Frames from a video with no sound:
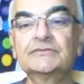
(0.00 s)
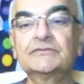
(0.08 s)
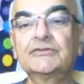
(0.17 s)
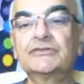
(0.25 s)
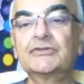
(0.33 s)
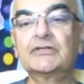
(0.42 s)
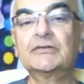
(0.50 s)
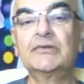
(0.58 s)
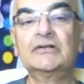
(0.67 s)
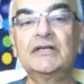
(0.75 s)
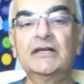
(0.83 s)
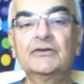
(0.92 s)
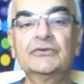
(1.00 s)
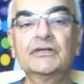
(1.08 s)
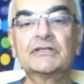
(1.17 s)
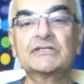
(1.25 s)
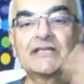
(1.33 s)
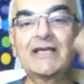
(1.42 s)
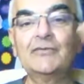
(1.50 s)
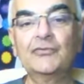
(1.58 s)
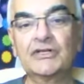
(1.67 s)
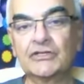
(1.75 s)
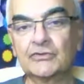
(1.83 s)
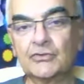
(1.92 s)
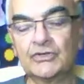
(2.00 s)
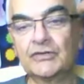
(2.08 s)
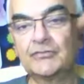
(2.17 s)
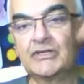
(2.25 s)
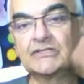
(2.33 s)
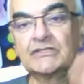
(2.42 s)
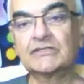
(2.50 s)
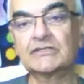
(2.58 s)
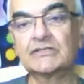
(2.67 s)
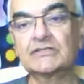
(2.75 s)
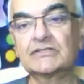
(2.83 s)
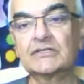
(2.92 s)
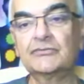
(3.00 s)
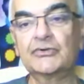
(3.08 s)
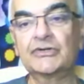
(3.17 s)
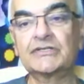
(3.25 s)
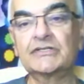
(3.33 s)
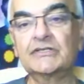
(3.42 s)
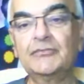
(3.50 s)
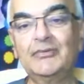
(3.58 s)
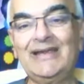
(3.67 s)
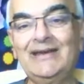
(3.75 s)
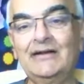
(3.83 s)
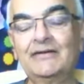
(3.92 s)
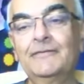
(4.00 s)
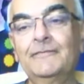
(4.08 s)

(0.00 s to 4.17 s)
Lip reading: We talk about hand courier. Same way the courier messaging system works in the brain.